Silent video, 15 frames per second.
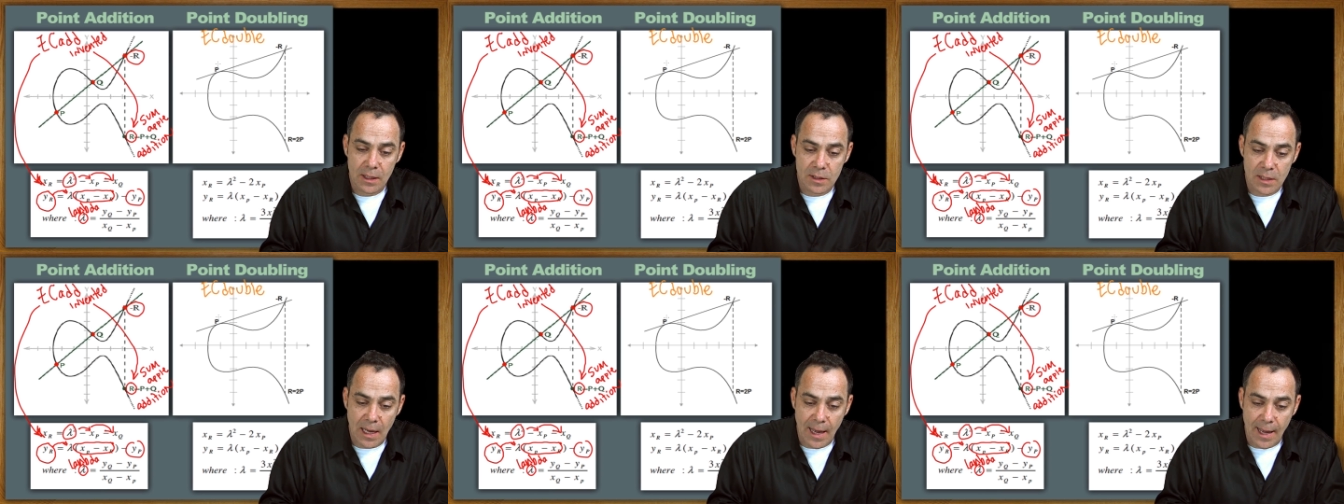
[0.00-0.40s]

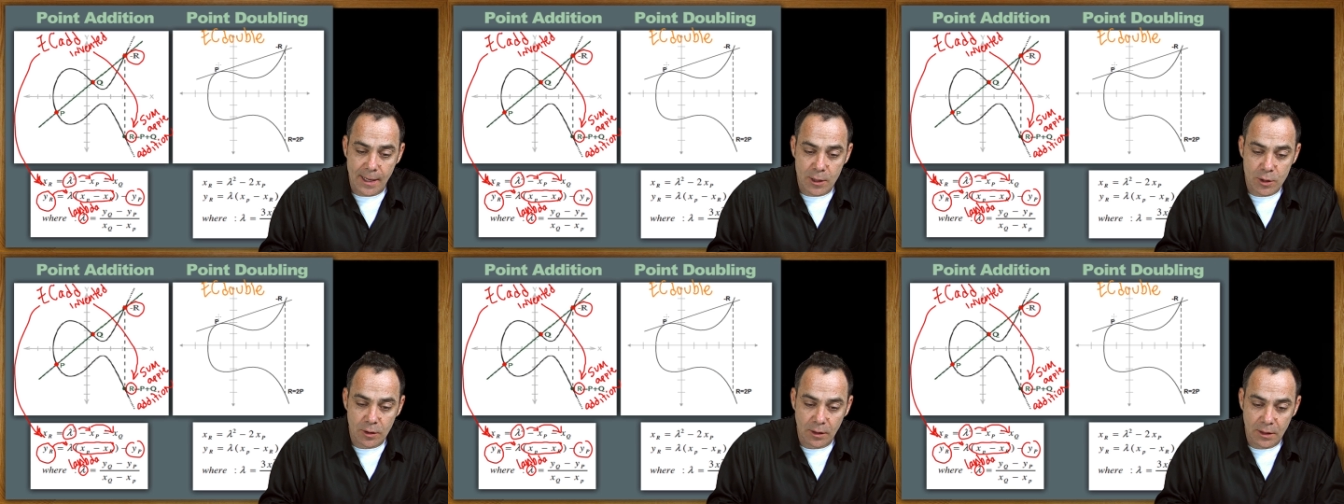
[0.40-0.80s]
is
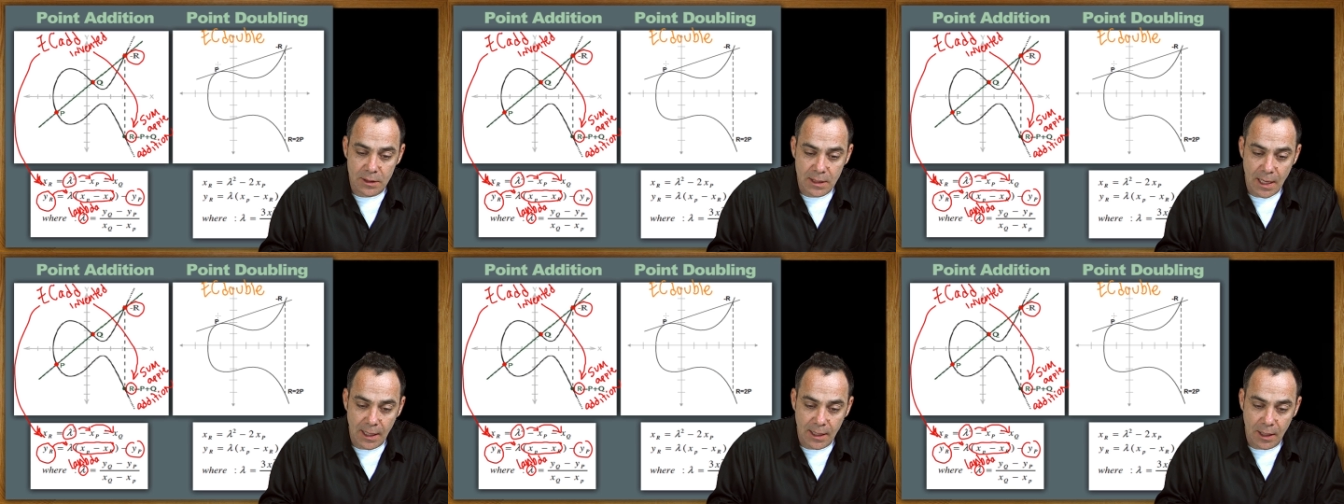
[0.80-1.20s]
actually
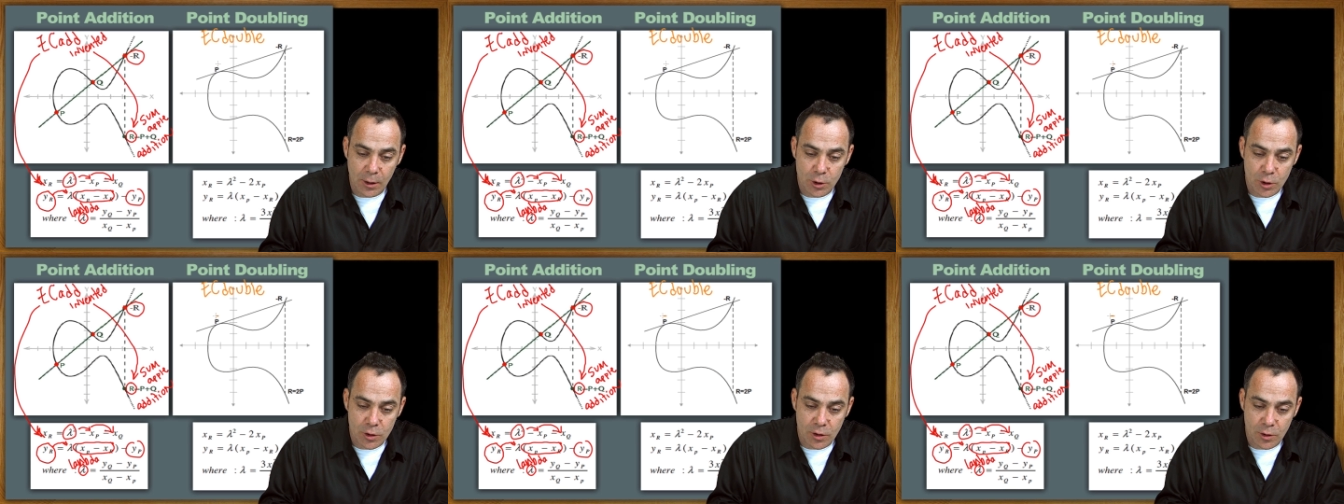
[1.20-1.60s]
taking
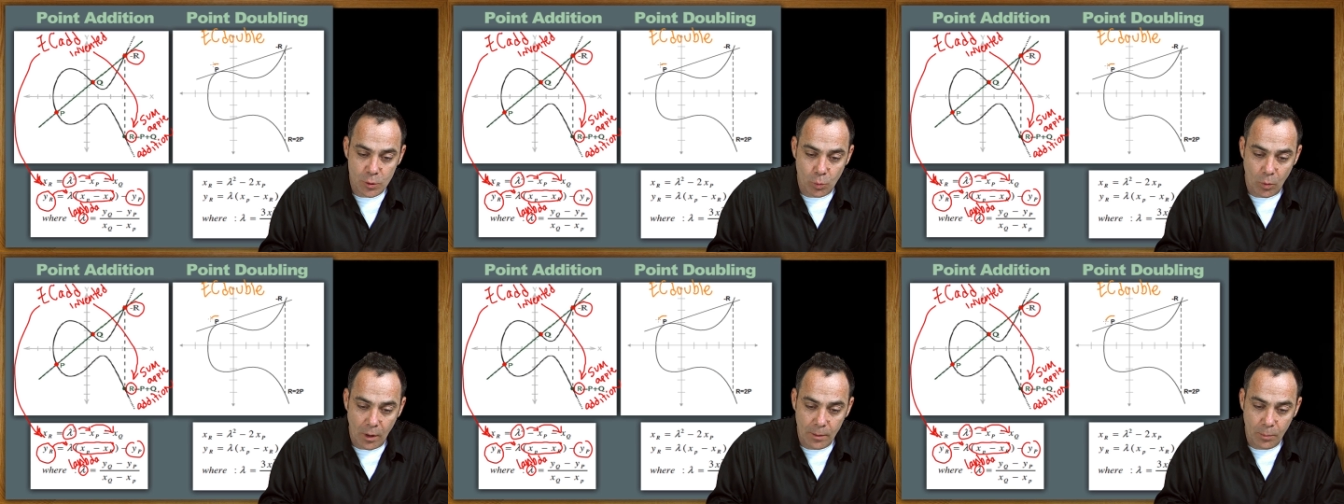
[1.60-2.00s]
just
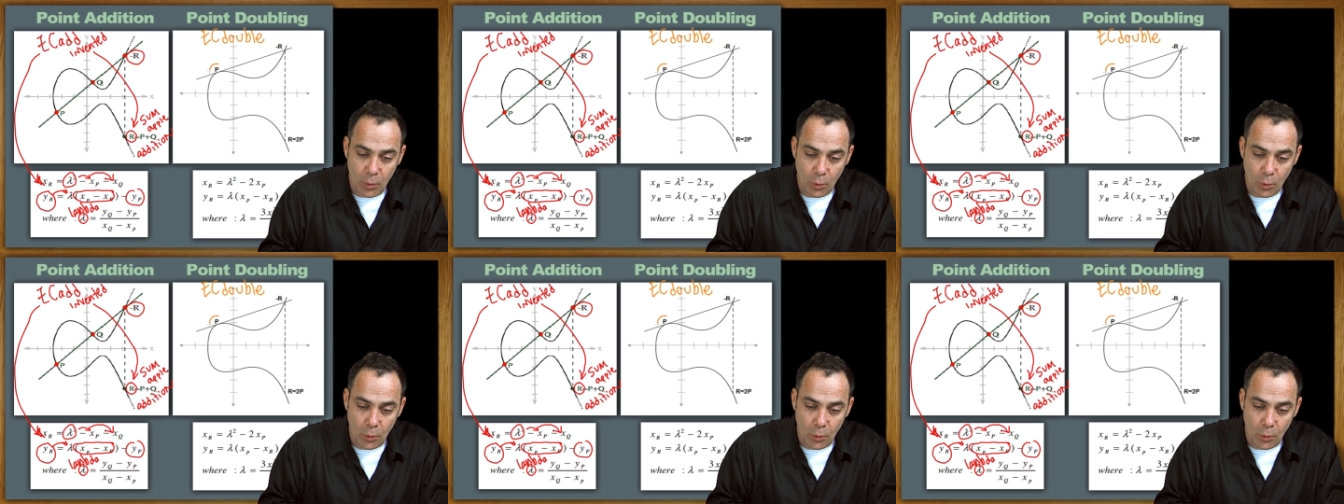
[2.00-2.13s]
this one